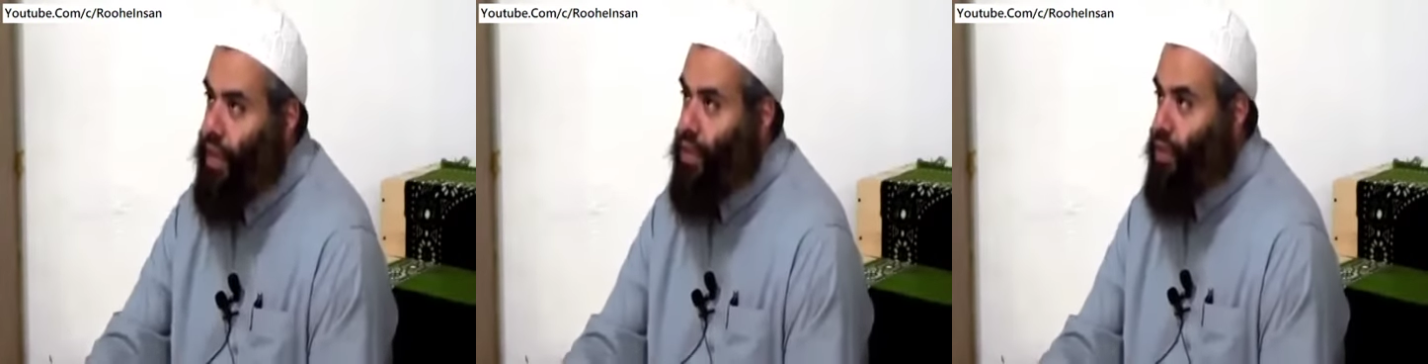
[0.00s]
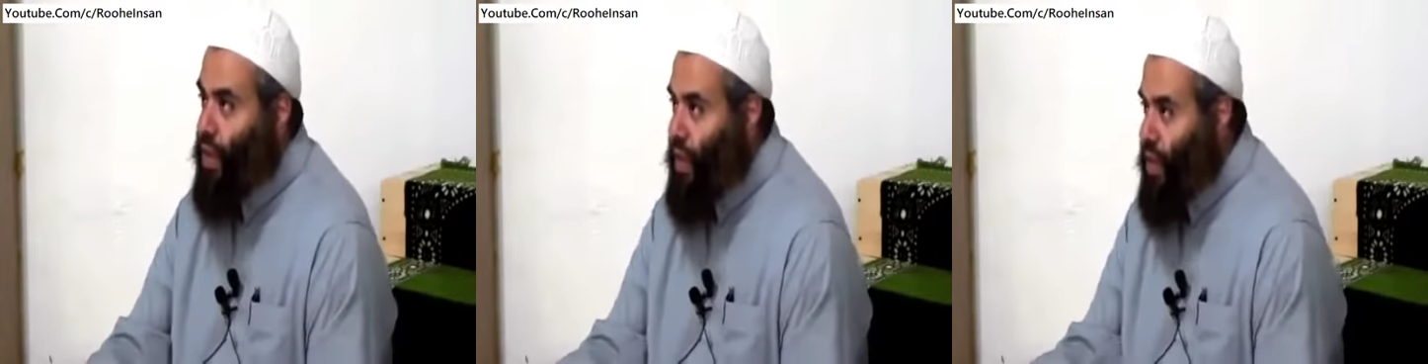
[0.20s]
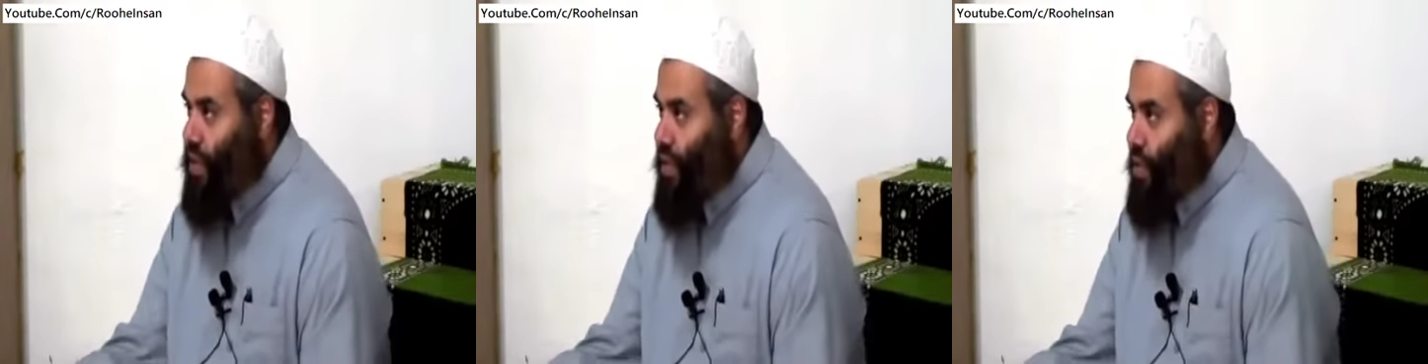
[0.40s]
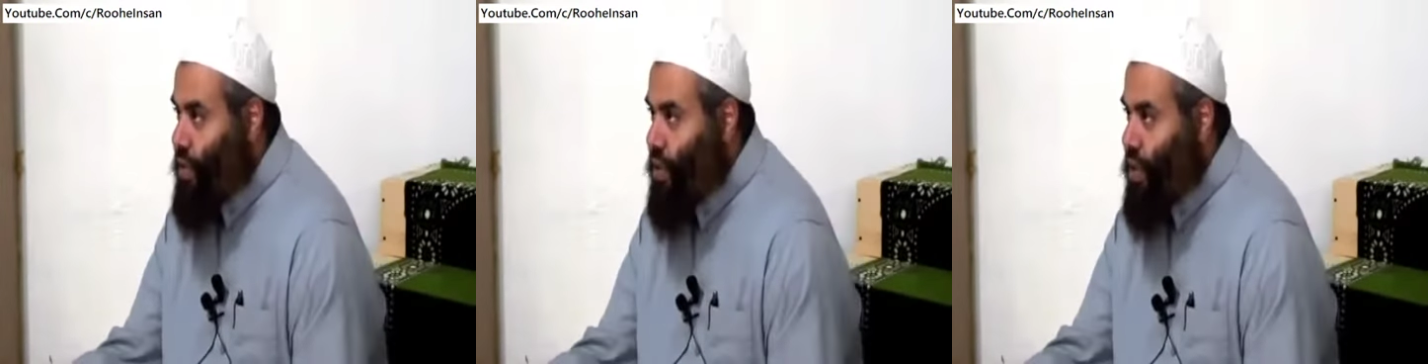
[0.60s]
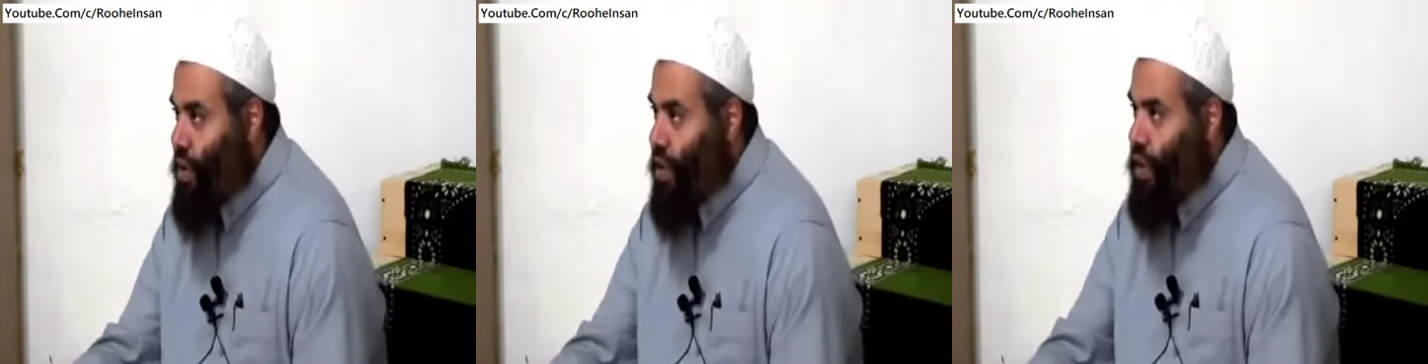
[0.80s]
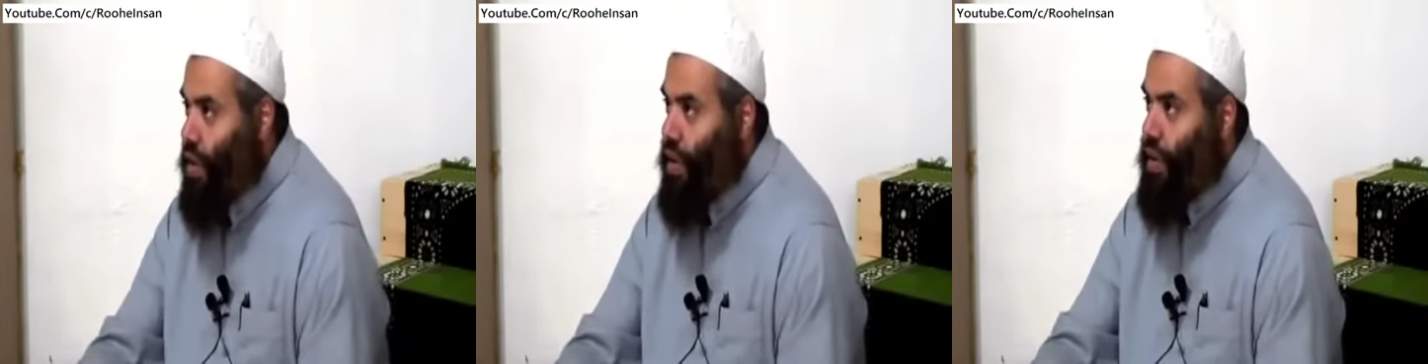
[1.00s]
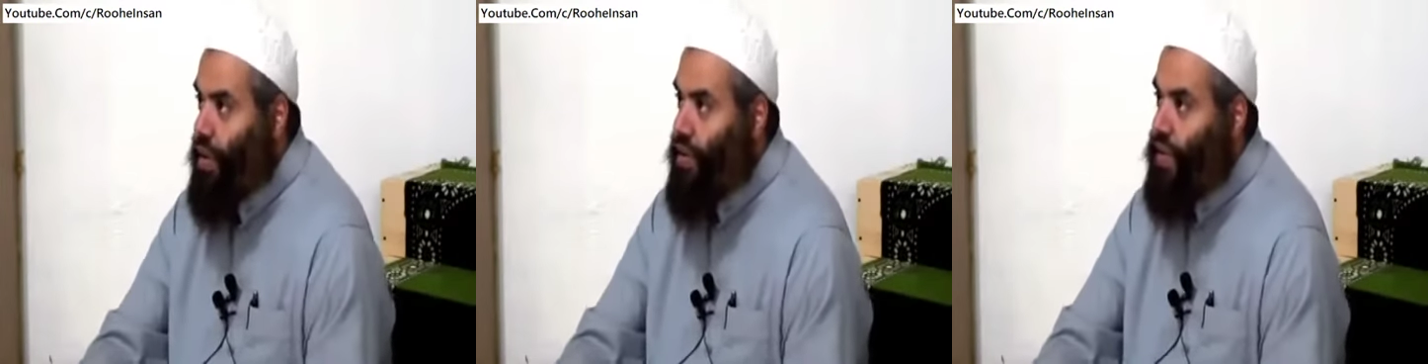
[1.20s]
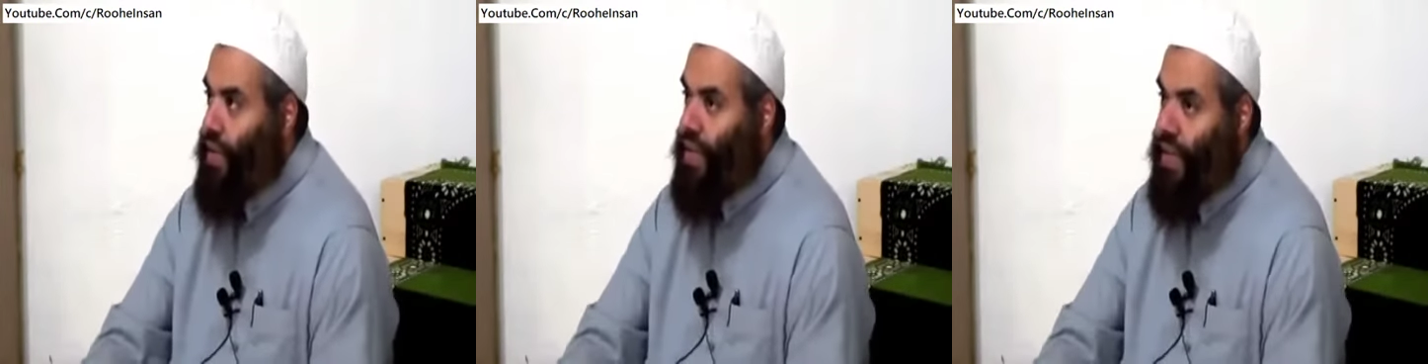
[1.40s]
tricks
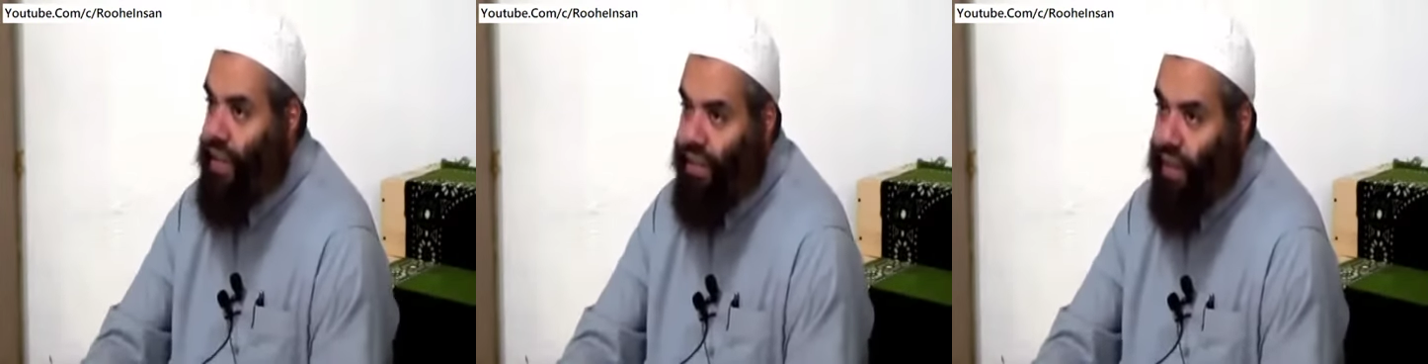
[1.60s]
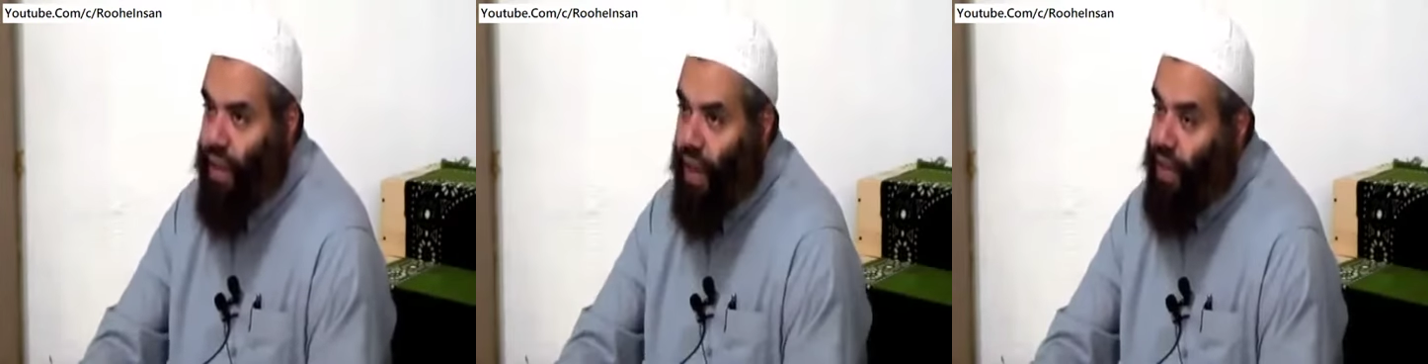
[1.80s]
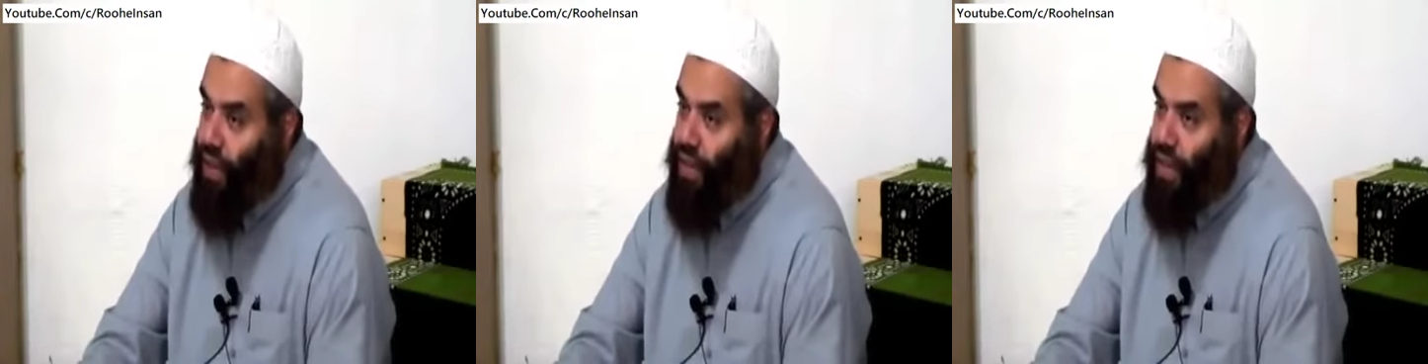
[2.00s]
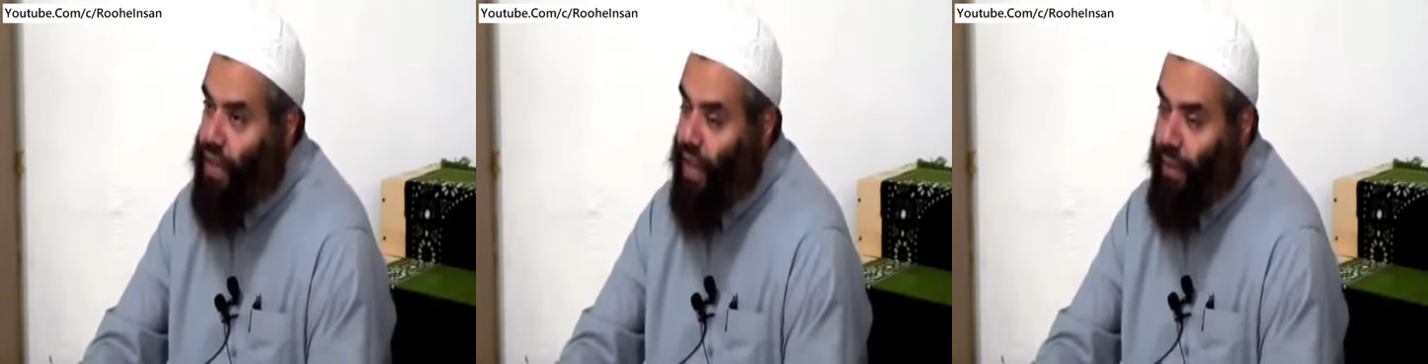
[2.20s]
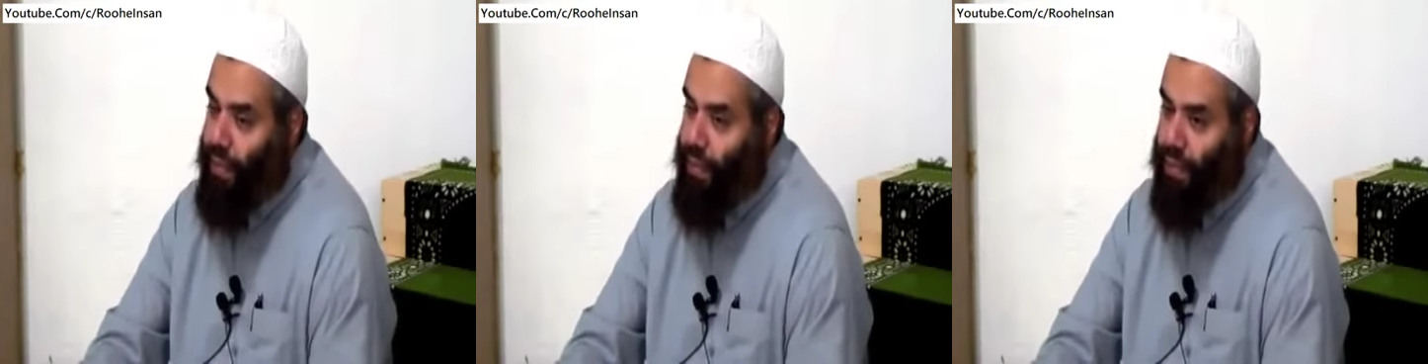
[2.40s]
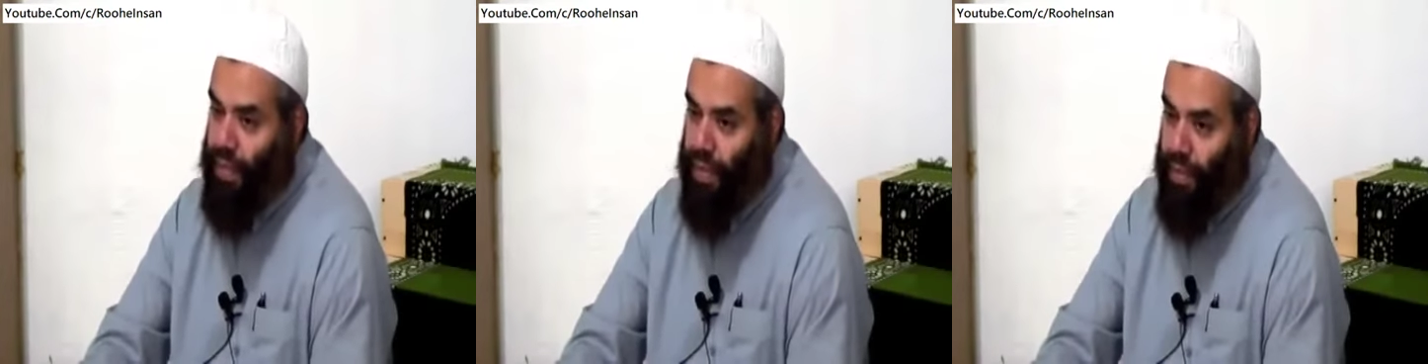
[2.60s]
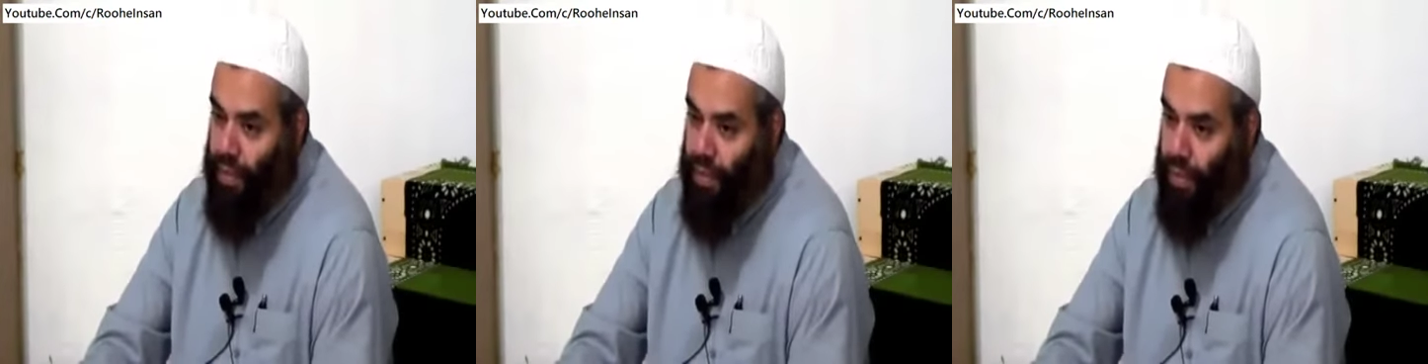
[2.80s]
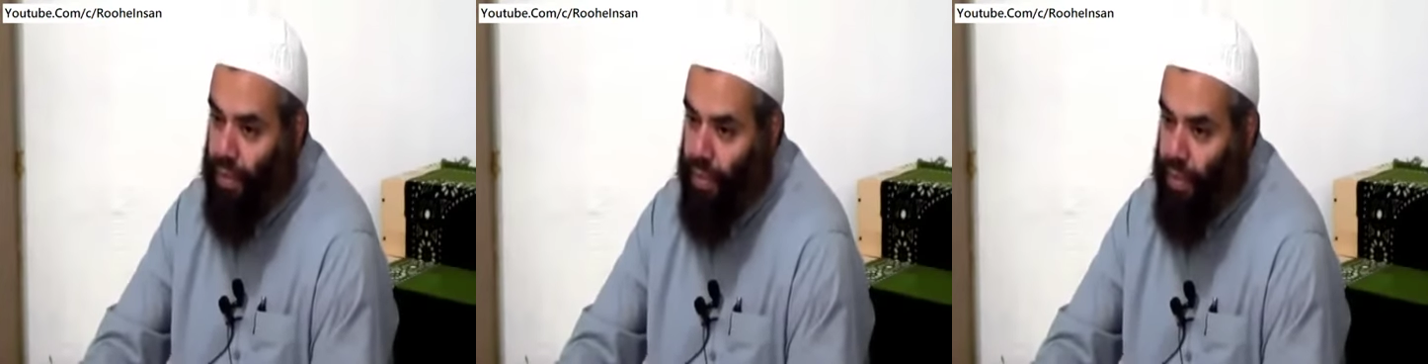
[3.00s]
or deceiving others is not
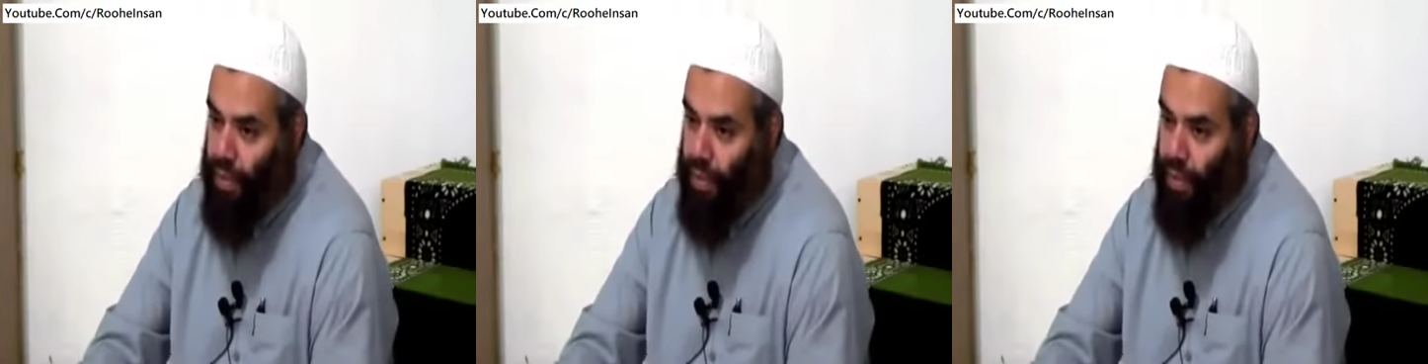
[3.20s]
permissible.